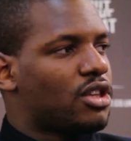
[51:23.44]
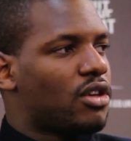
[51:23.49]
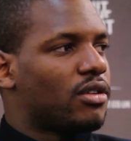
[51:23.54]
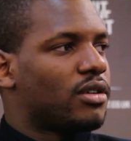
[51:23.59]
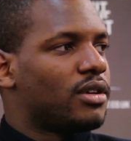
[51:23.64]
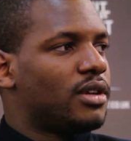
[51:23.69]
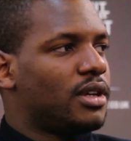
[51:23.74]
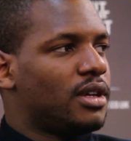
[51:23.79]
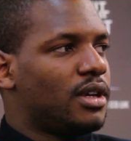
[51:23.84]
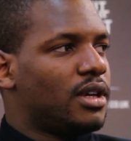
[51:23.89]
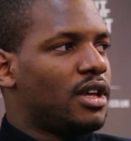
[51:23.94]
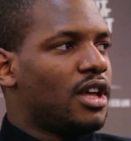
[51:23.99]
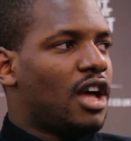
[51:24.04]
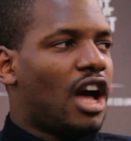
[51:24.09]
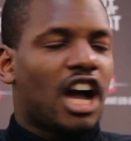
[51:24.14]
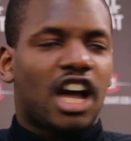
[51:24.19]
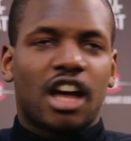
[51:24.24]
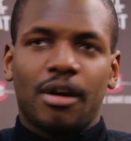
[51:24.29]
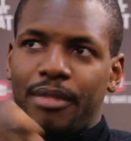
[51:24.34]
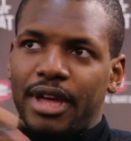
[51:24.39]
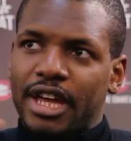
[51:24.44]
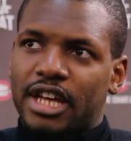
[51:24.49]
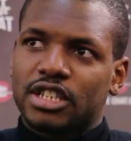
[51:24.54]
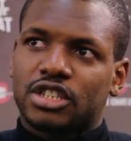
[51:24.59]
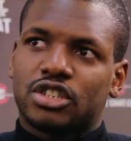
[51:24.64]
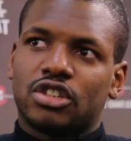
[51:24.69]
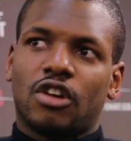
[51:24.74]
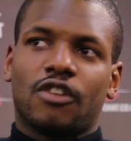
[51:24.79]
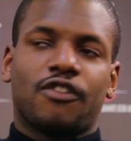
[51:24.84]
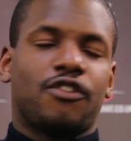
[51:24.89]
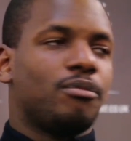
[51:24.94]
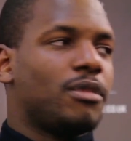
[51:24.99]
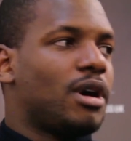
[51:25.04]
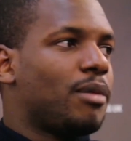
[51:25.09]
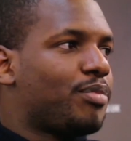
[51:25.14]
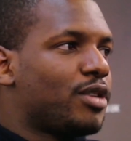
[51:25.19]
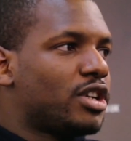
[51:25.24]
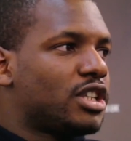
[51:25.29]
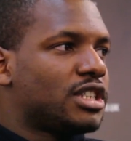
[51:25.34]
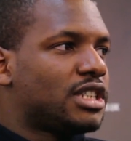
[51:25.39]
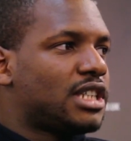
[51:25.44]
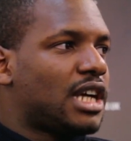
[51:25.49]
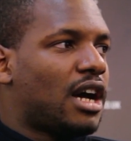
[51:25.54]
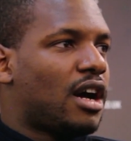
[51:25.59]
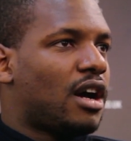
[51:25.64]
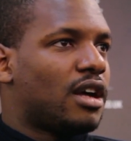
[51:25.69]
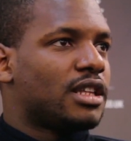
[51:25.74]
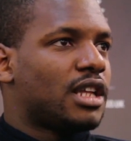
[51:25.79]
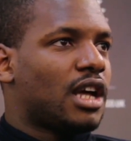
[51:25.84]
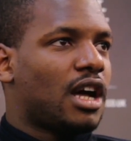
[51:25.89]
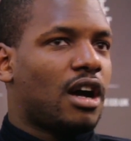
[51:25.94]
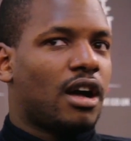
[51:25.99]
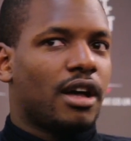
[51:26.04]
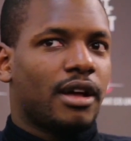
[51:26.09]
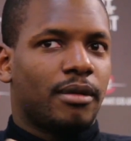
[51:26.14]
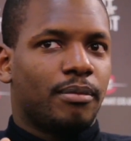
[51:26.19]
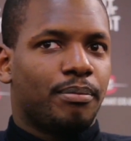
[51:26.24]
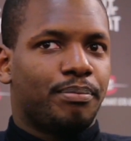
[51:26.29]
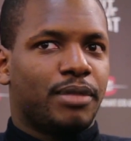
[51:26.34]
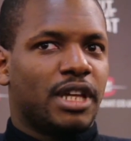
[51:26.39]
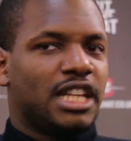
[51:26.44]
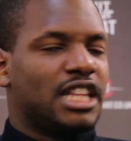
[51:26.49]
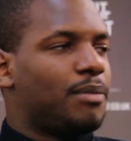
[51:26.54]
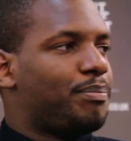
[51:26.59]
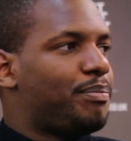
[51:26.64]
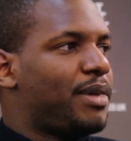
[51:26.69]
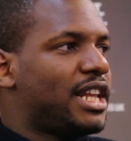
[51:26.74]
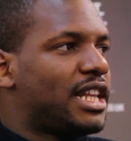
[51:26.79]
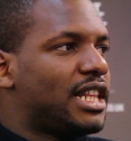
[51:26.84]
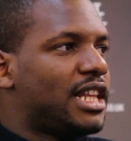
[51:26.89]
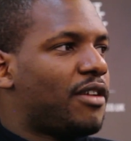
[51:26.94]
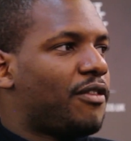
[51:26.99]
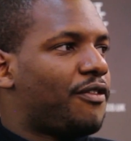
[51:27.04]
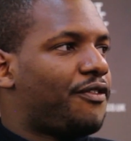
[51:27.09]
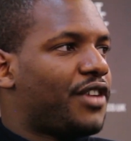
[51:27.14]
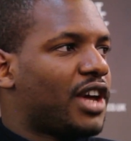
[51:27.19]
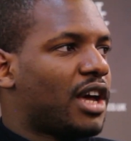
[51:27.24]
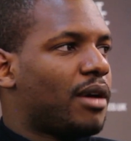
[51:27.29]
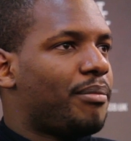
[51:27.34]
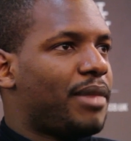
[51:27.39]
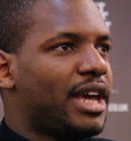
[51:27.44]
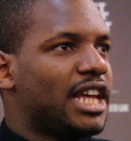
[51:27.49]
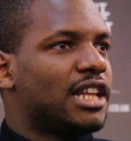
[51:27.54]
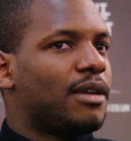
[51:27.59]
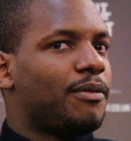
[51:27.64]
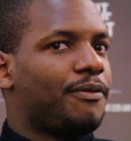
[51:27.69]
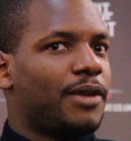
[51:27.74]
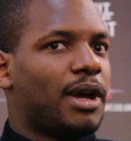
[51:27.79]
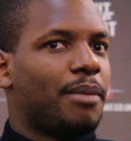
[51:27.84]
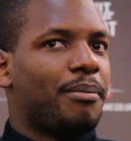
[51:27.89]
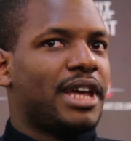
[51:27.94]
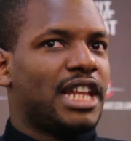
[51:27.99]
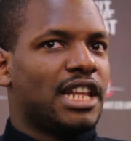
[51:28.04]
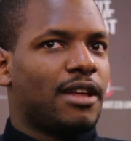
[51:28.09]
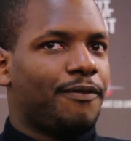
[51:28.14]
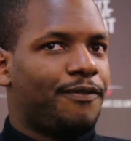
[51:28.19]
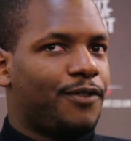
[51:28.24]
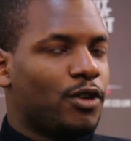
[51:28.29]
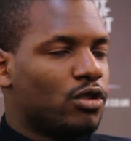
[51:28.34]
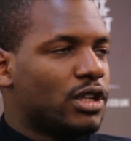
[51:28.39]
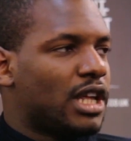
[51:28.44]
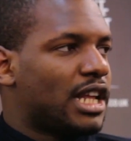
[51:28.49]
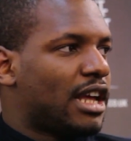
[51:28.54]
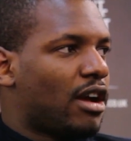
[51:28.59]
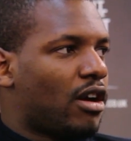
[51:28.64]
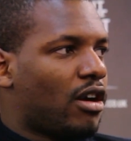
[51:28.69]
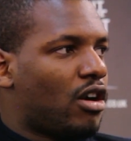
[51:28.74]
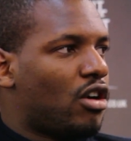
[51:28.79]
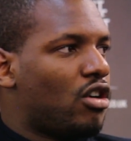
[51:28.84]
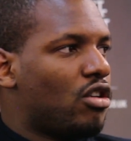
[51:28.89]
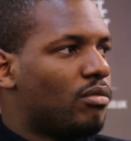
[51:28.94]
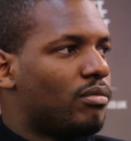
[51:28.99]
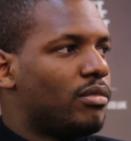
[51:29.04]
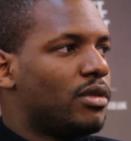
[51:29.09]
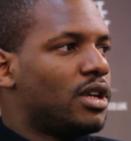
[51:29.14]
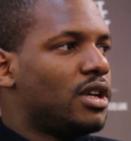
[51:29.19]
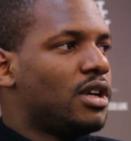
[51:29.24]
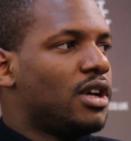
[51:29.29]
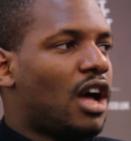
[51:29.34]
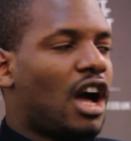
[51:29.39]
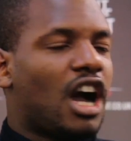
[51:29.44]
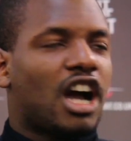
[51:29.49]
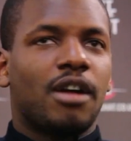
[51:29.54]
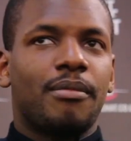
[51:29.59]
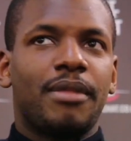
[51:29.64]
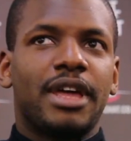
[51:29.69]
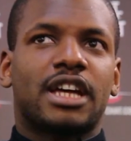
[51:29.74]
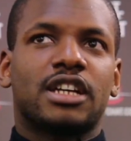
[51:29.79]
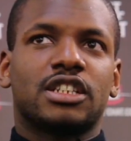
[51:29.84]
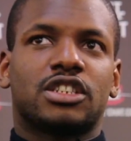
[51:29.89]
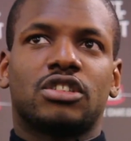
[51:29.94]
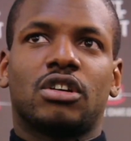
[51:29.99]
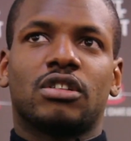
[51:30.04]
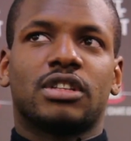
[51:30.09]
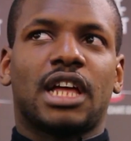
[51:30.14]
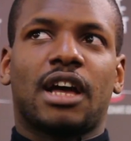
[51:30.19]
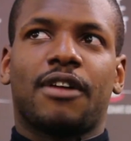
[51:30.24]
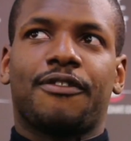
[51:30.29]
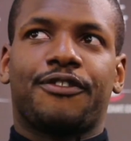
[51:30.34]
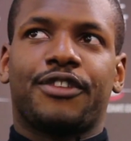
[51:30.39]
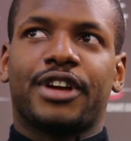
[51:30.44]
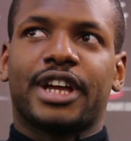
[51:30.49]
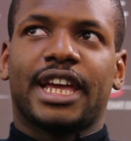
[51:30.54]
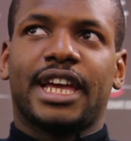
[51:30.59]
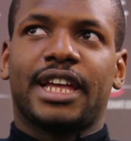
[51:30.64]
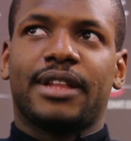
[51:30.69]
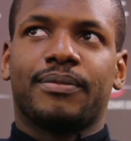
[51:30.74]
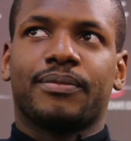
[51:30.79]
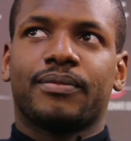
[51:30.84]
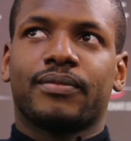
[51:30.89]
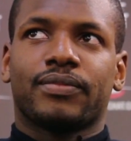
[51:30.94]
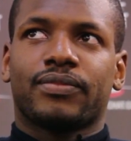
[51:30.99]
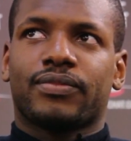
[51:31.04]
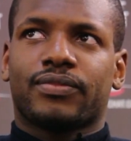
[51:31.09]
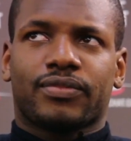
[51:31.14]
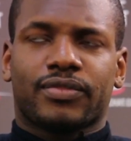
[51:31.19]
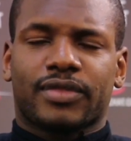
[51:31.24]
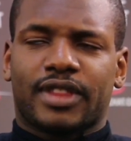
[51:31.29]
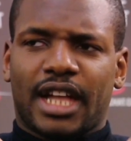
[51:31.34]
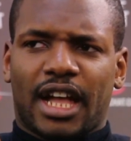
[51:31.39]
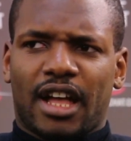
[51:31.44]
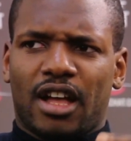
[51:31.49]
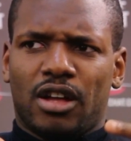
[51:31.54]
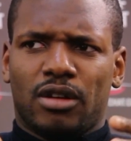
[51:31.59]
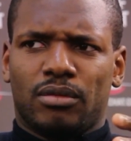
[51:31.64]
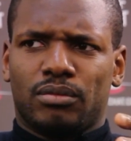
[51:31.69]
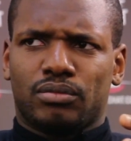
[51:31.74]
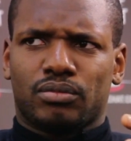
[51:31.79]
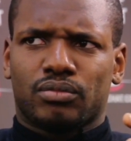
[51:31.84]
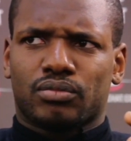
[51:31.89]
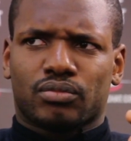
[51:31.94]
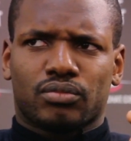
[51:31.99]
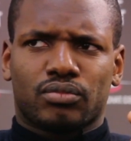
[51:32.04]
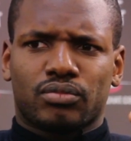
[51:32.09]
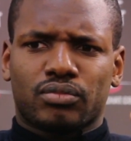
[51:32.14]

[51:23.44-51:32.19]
song. I can make a song for my brothers that are that are in, in the bin and everything, and make them and make them feel that they're at home. I can make a song that friggin' that um